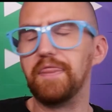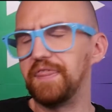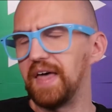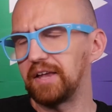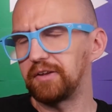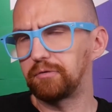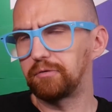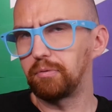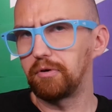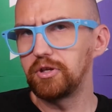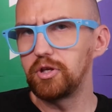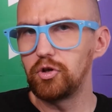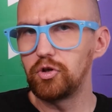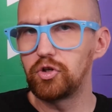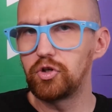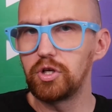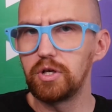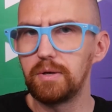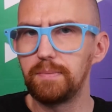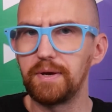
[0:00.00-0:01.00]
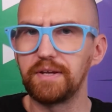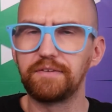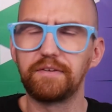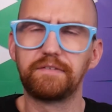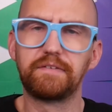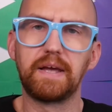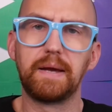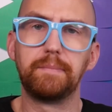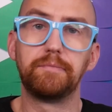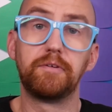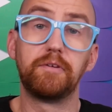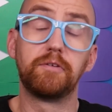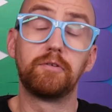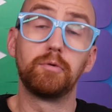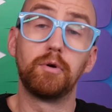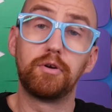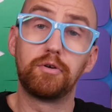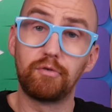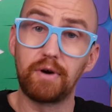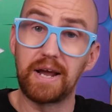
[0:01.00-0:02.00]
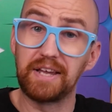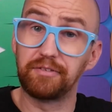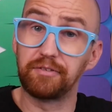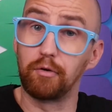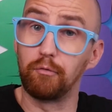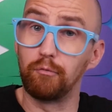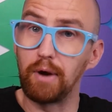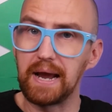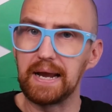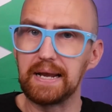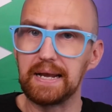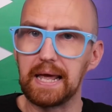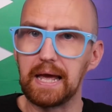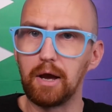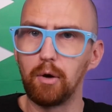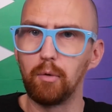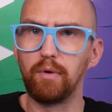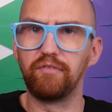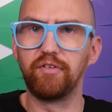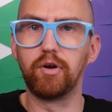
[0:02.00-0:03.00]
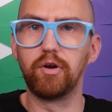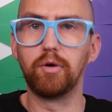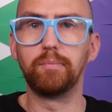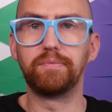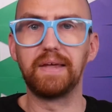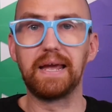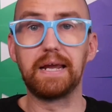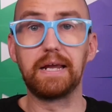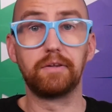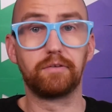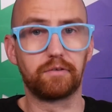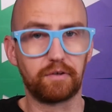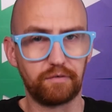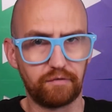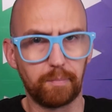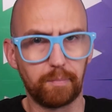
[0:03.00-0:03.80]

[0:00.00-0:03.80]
that's what YouTube is attempting to address right now with an update to the